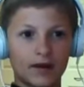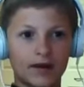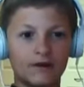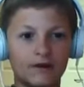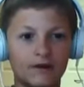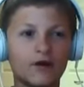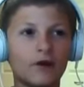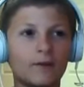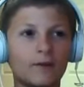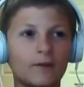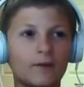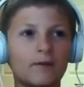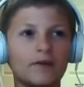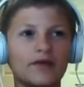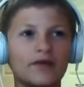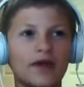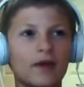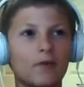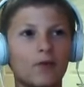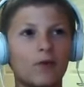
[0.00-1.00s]
Even though maybe
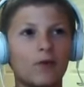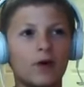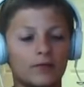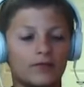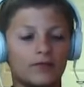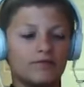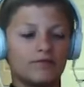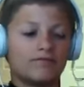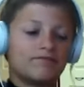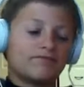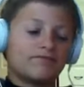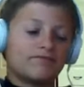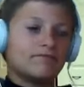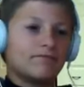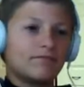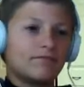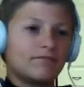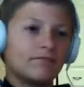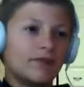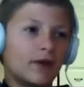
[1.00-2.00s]
they
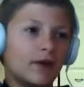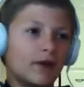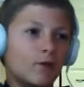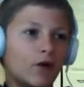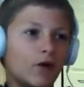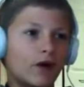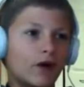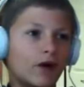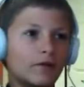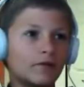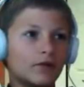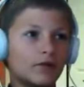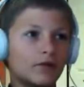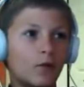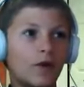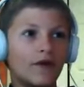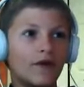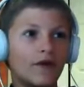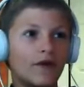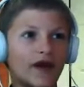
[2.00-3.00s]
weren't the
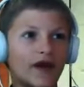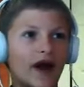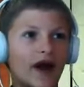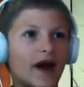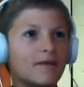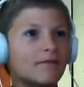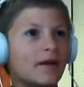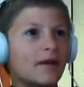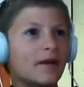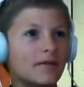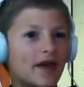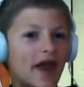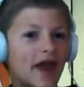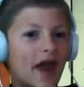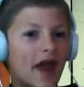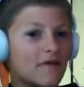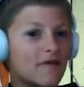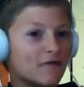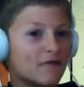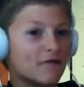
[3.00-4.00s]
one that got maybe
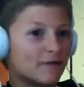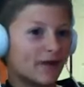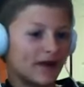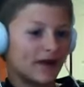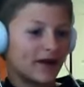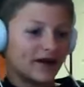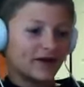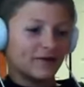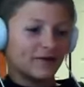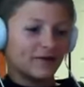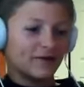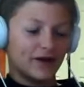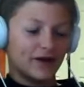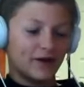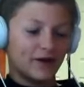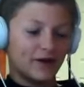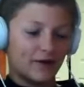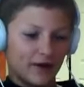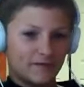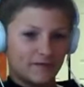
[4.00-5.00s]
everybody into
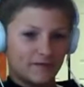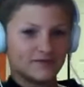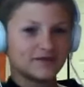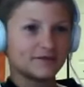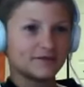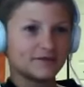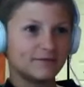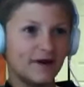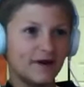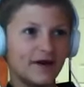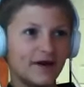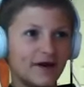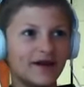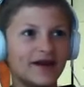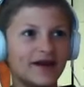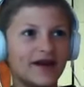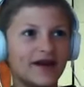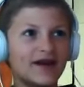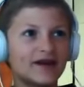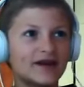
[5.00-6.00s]
video games,
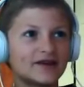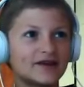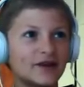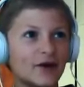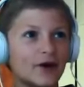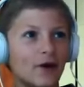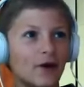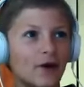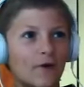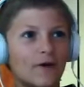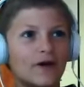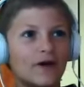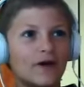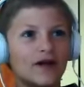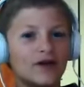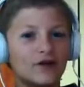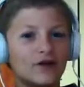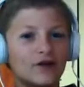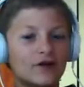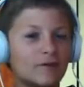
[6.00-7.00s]
but still,
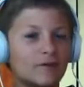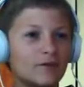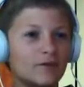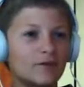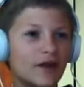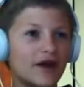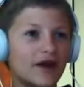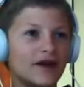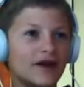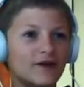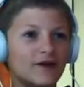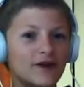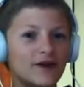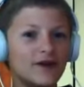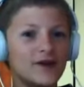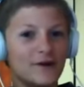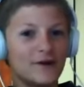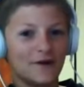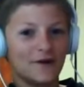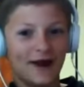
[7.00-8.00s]
you could play
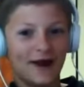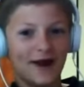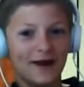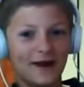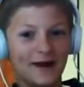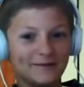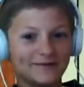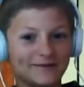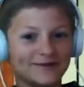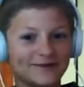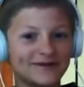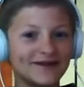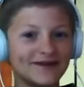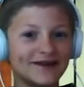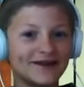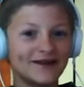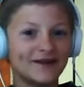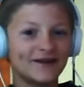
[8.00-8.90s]
video games.